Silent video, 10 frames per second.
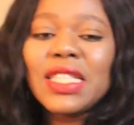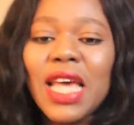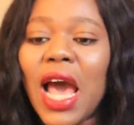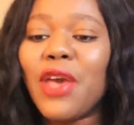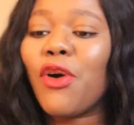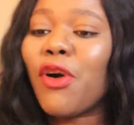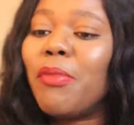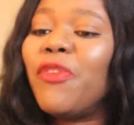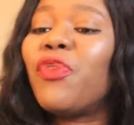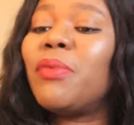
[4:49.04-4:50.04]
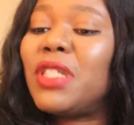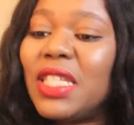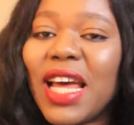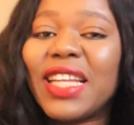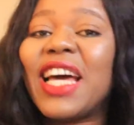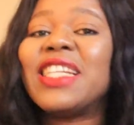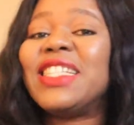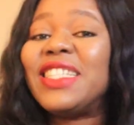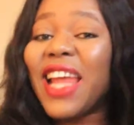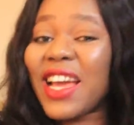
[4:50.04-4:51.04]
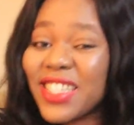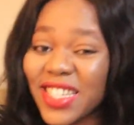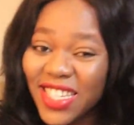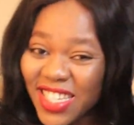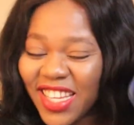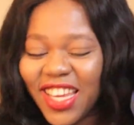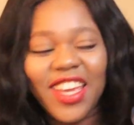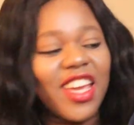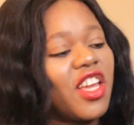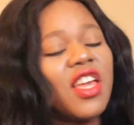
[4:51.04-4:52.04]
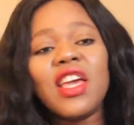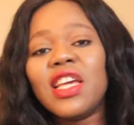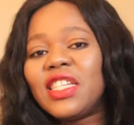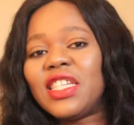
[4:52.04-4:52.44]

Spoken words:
Tell her you're coming from Tina that she dashed.